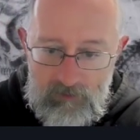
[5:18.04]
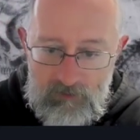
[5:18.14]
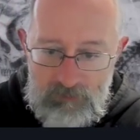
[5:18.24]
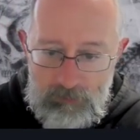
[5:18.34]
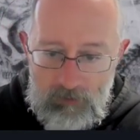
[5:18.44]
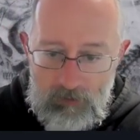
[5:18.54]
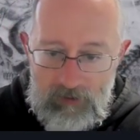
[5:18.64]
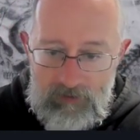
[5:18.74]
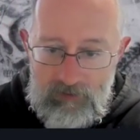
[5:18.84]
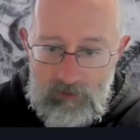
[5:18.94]

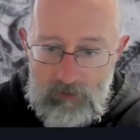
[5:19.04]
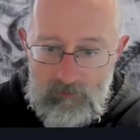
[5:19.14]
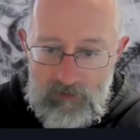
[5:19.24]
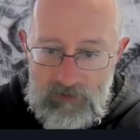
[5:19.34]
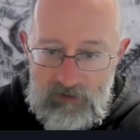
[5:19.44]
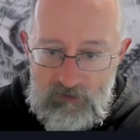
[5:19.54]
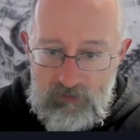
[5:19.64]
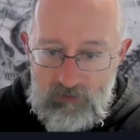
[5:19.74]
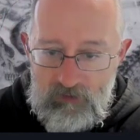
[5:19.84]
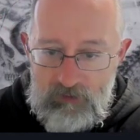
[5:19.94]
spine of
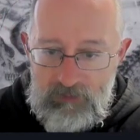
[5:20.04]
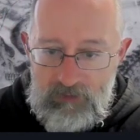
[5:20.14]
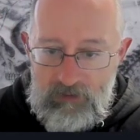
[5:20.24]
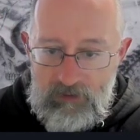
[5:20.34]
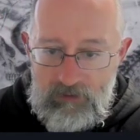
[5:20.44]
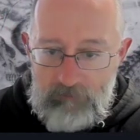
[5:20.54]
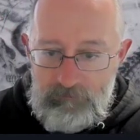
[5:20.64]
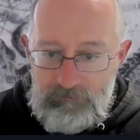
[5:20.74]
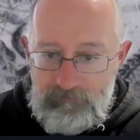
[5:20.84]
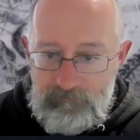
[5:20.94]
each ligament here
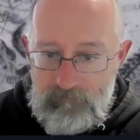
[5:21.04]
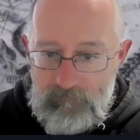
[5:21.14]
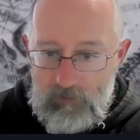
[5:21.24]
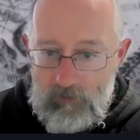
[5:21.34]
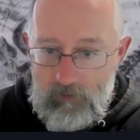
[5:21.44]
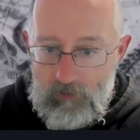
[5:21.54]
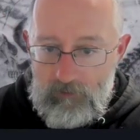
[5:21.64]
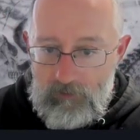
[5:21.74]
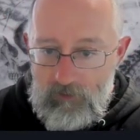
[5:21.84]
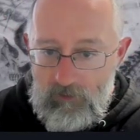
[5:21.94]

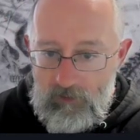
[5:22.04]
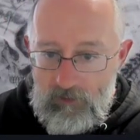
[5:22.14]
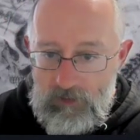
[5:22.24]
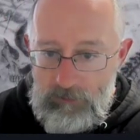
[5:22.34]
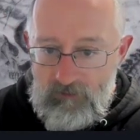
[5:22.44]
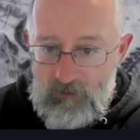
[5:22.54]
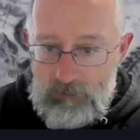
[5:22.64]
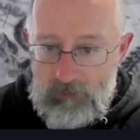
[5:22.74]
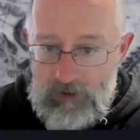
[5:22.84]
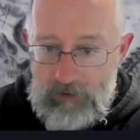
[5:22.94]
on the lumbar
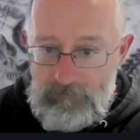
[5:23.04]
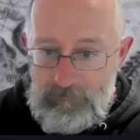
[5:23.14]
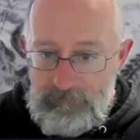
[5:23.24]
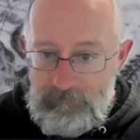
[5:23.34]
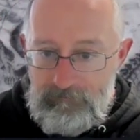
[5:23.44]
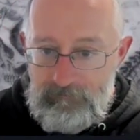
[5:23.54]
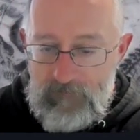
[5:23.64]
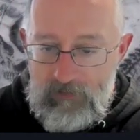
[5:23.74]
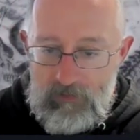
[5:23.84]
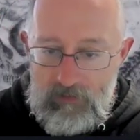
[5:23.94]
vertebrae.
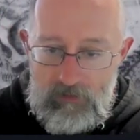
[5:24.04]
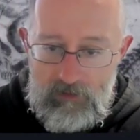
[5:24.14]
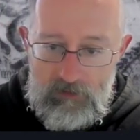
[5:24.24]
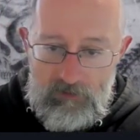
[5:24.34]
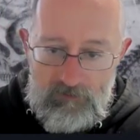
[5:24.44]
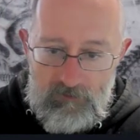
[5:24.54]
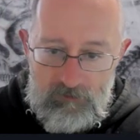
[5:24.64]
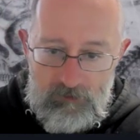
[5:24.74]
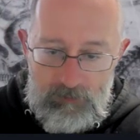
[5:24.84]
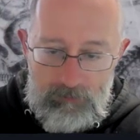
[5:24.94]
So
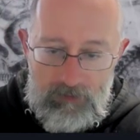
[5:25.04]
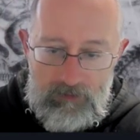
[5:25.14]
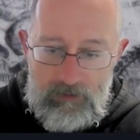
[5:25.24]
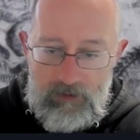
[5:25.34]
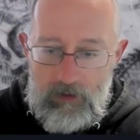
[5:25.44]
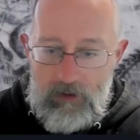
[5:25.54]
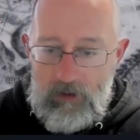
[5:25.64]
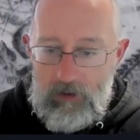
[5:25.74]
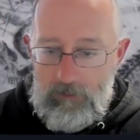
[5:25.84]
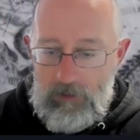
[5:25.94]
supra meaning
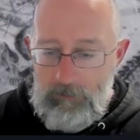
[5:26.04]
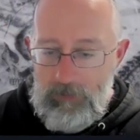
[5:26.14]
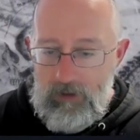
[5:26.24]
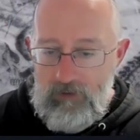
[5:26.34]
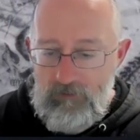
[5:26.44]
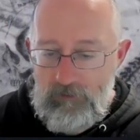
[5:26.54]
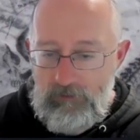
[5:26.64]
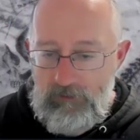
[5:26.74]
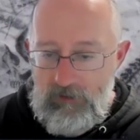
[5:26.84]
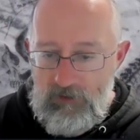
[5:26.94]
above,
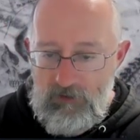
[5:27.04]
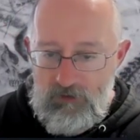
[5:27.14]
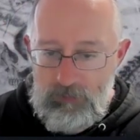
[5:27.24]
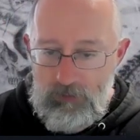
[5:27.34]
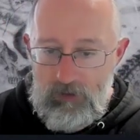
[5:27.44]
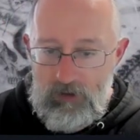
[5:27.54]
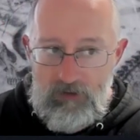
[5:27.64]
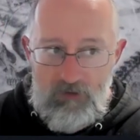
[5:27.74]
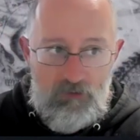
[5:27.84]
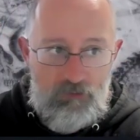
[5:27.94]

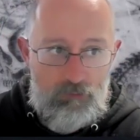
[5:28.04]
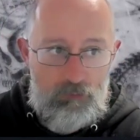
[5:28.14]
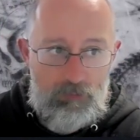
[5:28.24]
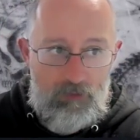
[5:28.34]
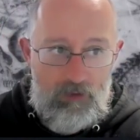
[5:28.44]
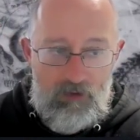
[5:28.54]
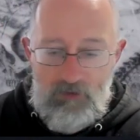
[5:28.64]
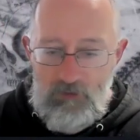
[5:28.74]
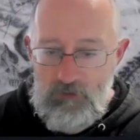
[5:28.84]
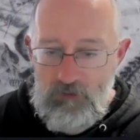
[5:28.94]
spine,
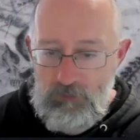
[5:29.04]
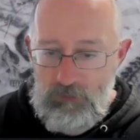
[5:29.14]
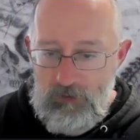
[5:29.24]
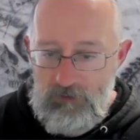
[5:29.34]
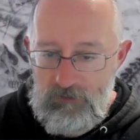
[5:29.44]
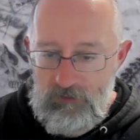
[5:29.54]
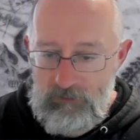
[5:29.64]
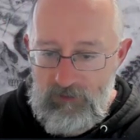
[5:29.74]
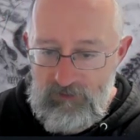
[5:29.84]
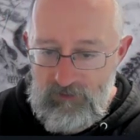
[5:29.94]
supraspinosus
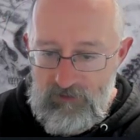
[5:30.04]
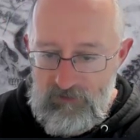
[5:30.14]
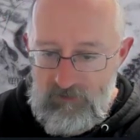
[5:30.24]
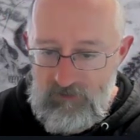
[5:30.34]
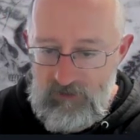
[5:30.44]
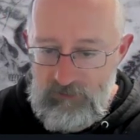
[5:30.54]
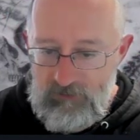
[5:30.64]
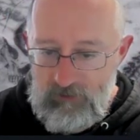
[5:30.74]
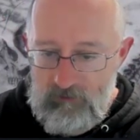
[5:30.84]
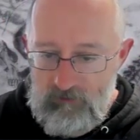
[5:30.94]
ligament. So it's just ligaments
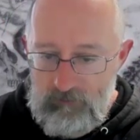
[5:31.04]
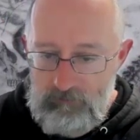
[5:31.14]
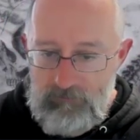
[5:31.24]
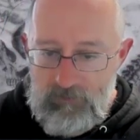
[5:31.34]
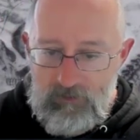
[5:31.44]
going from